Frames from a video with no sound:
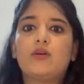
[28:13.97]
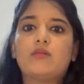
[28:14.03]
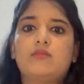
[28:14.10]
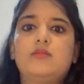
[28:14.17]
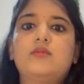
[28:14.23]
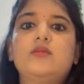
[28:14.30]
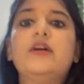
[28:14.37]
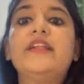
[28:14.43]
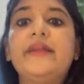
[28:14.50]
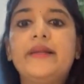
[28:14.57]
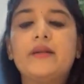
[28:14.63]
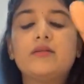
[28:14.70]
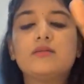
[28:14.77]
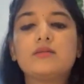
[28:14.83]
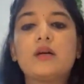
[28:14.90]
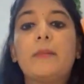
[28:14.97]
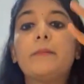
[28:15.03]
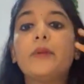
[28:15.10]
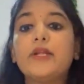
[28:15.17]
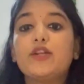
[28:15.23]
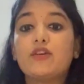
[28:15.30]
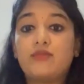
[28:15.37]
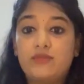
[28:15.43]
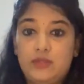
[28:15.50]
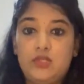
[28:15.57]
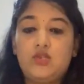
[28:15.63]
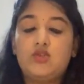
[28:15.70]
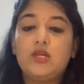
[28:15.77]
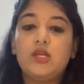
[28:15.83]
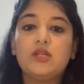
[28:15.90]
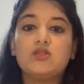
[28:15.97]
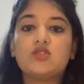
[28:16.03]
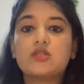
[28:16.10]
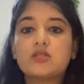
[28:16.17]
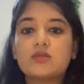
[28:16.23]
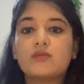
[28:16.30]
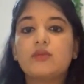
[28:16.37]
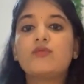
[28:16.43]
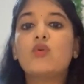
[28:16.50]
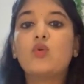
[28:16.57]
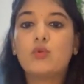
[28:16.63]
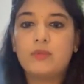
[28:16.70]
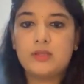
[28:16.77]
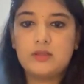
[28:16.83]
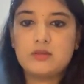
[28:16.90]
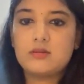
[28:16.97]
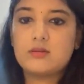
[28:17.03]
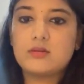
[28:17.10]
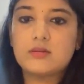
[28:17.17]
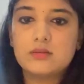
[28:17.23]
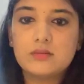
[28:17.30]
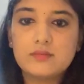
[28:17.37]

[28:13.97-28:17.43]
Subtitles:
your read, complete your first read in just 4 months.